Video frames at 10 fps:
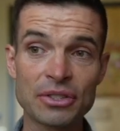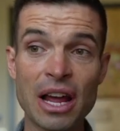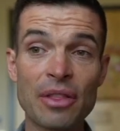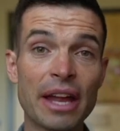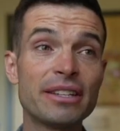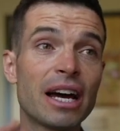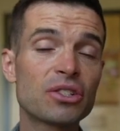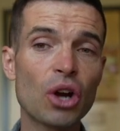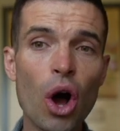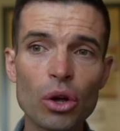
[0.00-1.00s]
Now that
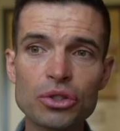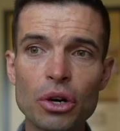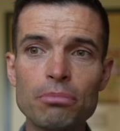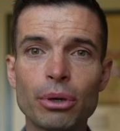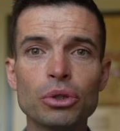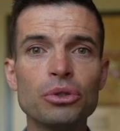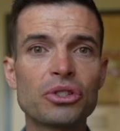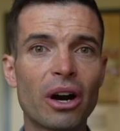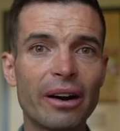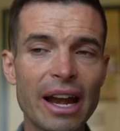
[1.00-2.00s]
dust also pollutes
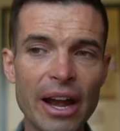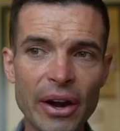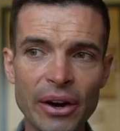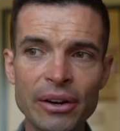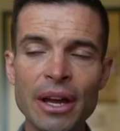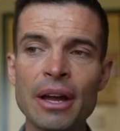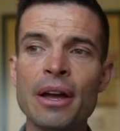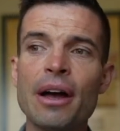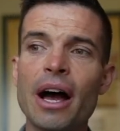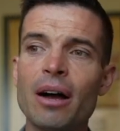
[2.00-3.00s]
our air.
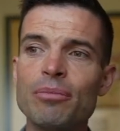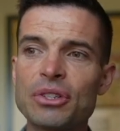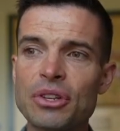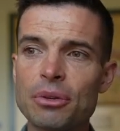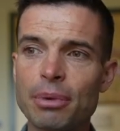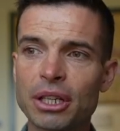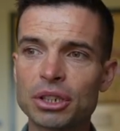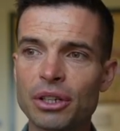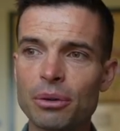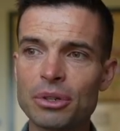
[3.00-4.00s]
This is a
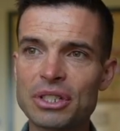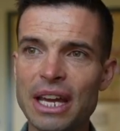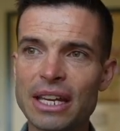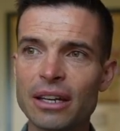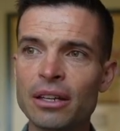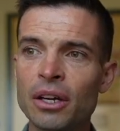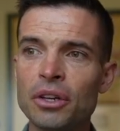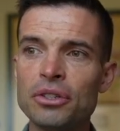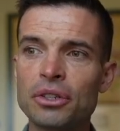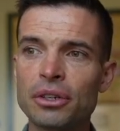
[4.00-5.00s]
picture that was taken
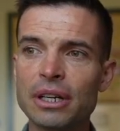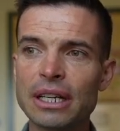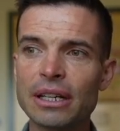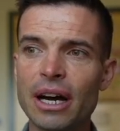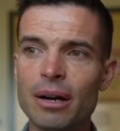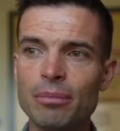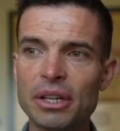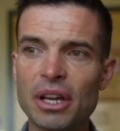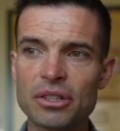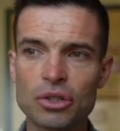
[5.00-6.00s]
during a
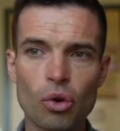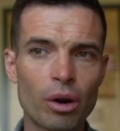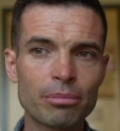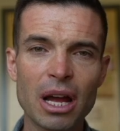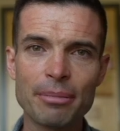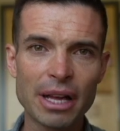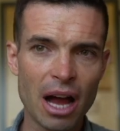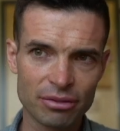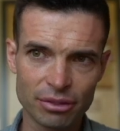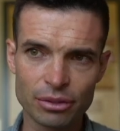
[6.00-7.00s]
dust storm coming
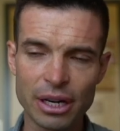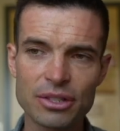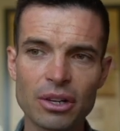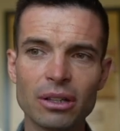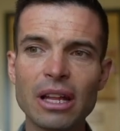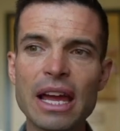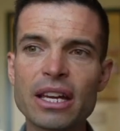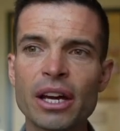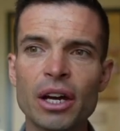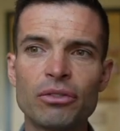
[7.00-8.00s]
off of Great Salt Lake
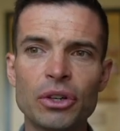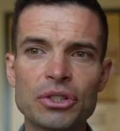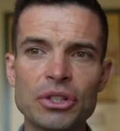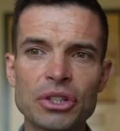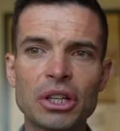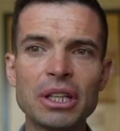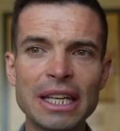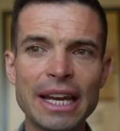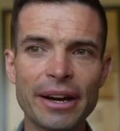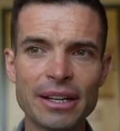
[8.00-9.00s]
versus a
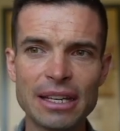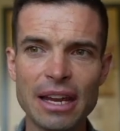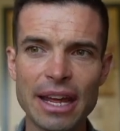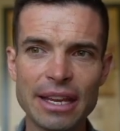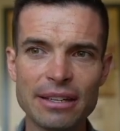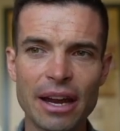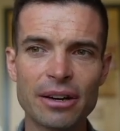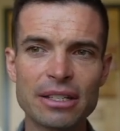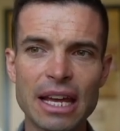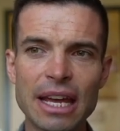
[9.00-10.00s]
clean air
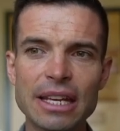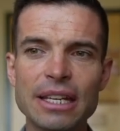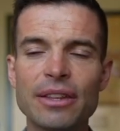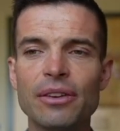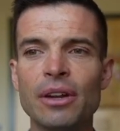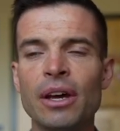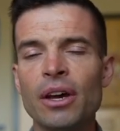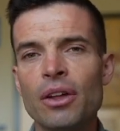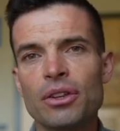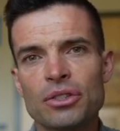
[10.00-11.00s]
day in
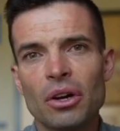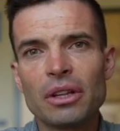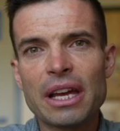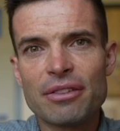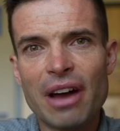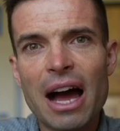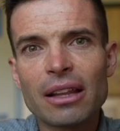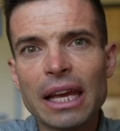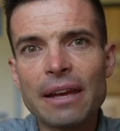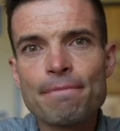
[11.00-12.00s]
the Salt Lake Valley.